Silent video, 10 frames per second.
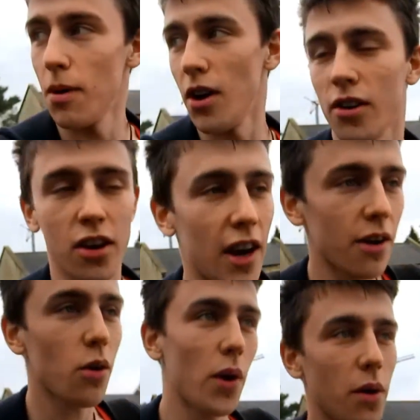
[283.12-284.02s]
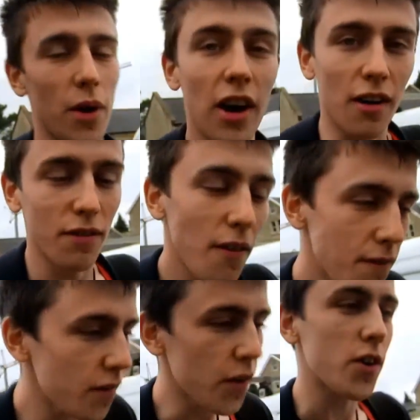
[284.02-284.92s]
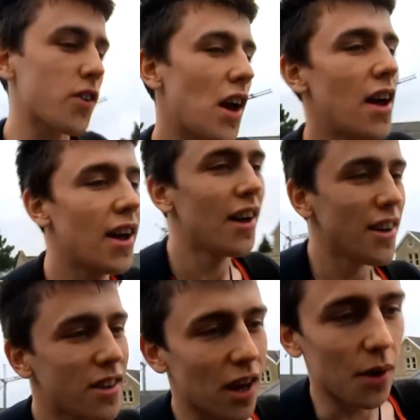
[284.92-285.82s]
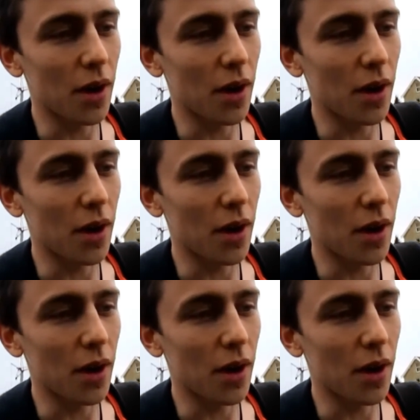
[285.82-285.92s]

marked on how quick we are. Fuck. So